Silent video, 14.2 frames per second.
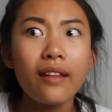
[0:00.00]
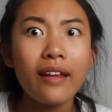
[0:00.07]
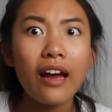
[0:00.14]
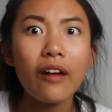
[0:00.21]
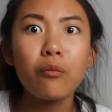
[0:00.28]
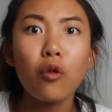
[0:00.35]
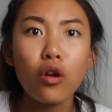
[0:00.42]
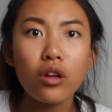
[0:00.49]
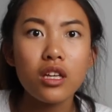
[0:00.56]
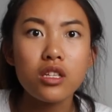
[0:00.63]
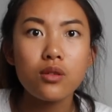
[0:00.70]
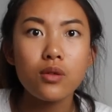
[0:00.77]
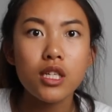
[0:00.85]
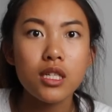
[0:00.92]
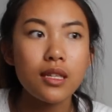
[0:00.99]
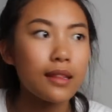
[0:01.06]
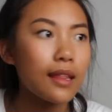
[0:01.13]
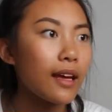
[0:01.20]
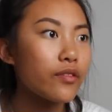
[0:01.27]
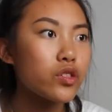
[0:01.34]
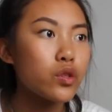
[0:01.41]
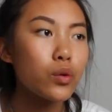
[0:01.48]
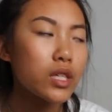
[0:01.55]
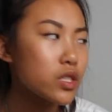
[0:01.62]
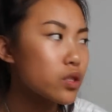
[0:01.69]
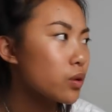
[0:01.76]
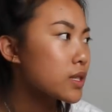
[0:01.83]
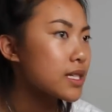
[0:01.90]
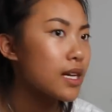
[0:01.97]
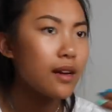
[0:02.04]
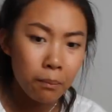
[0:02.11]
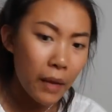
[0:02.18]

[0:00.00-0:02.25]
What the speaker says: They have more than squishies. Like, they have squeeze toys,